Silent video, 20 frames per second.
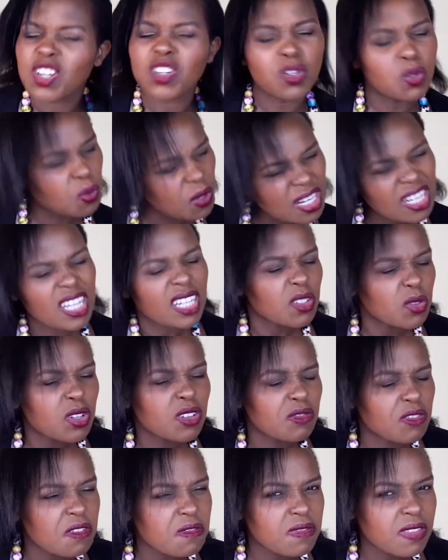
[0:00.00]
Do we need to
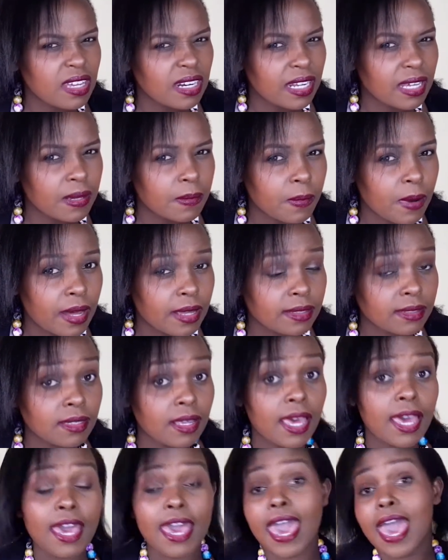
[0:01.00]
involve the neighbors?
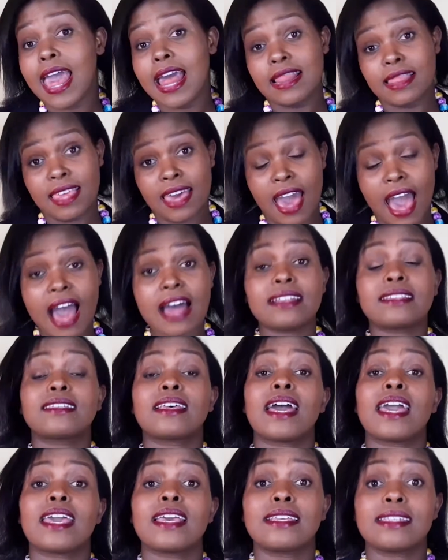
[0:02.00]
And the
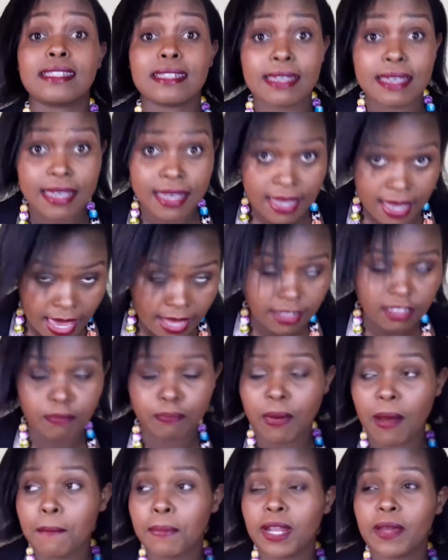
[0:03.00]
answer is yes,
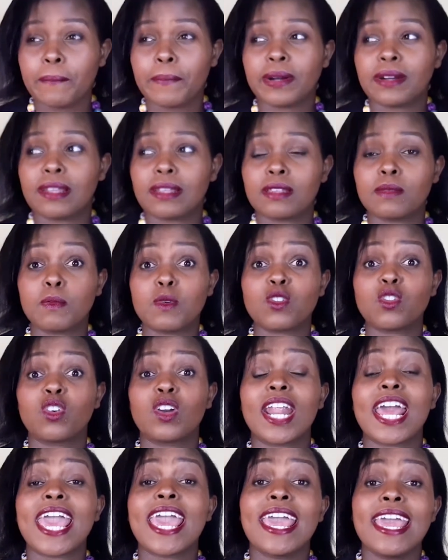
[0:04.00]
public
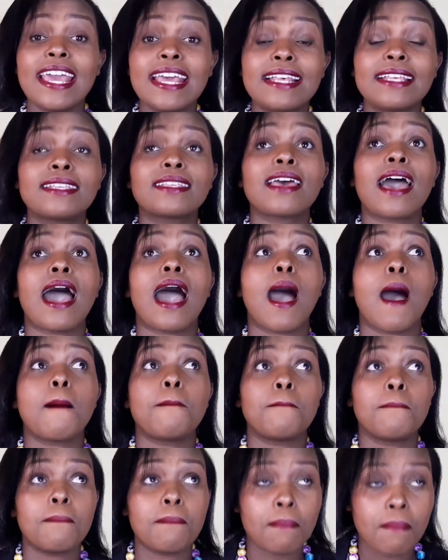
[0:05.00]
participation is a
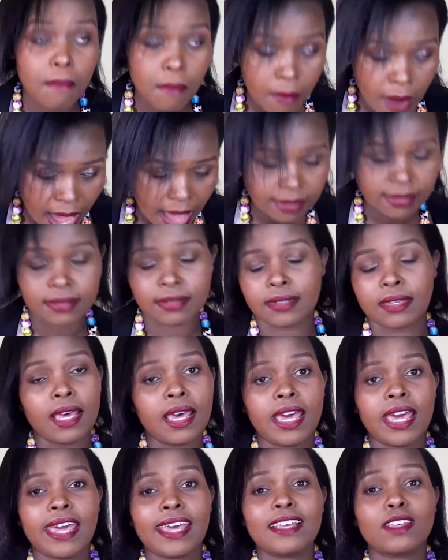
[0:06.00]
must.
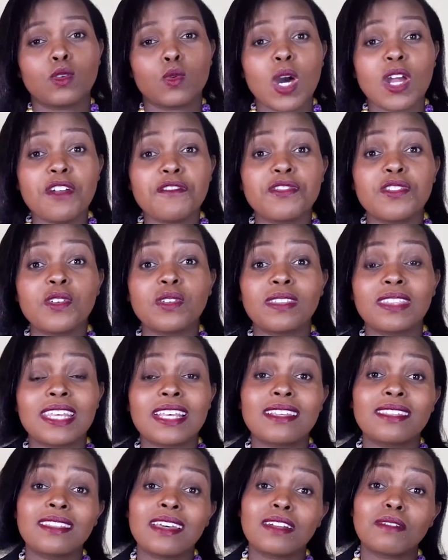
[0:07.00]
It's one of those
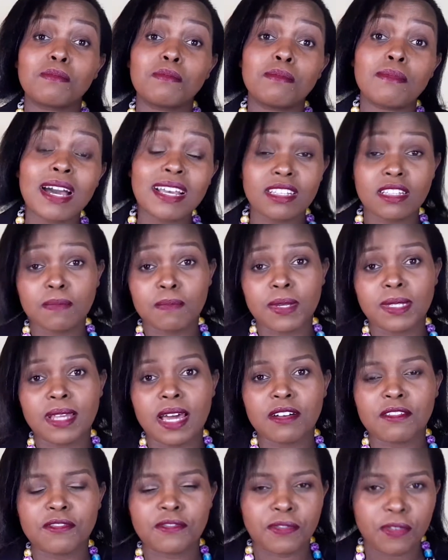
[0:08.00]
things that must be
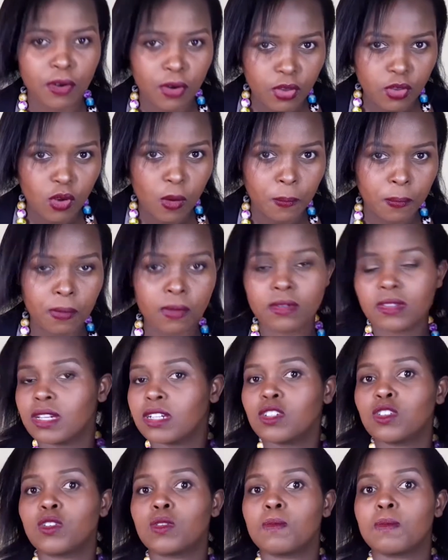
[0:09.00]
done for your
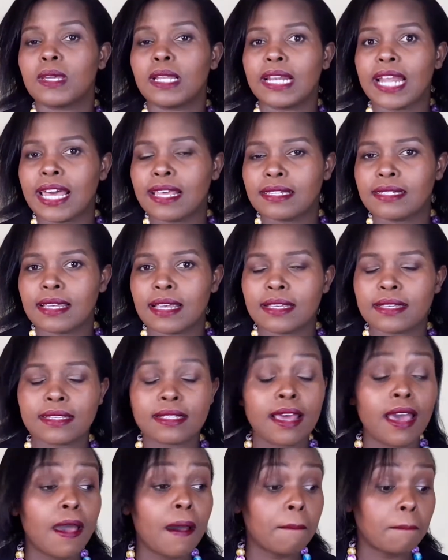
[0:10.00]
project to be
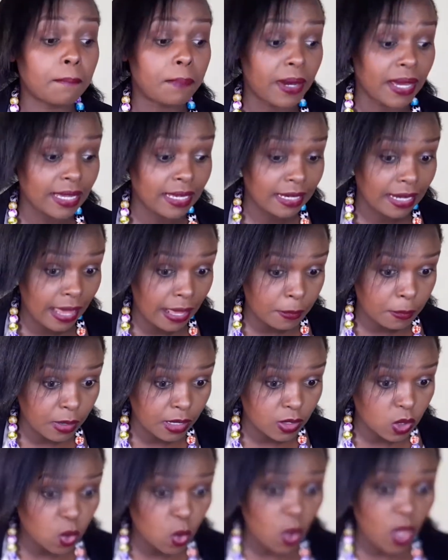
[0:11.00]
licensed by
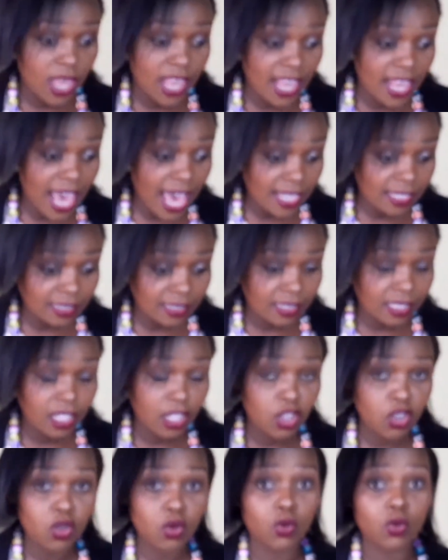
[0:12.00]
NEMA. So yes,
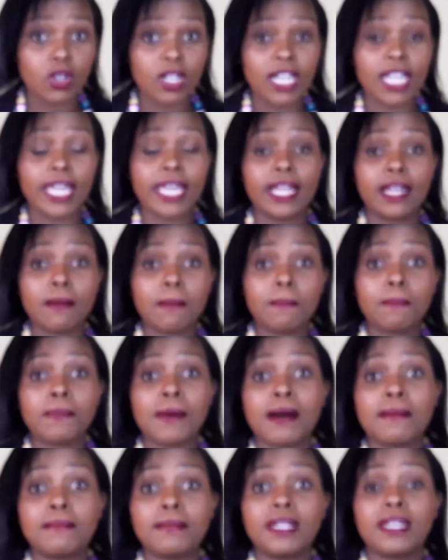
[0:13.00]
you need
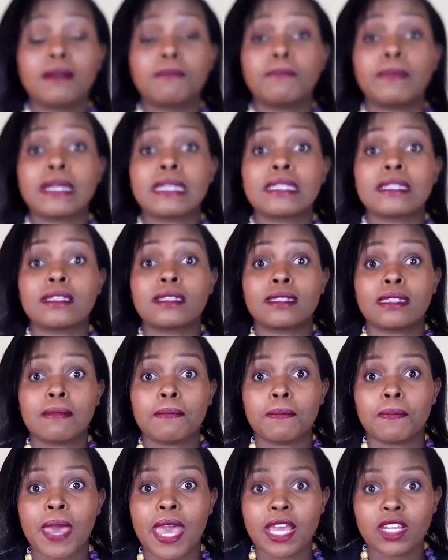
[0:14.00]
public
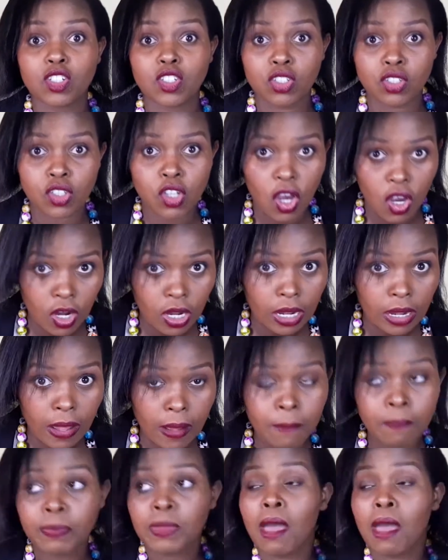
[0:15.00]
participation.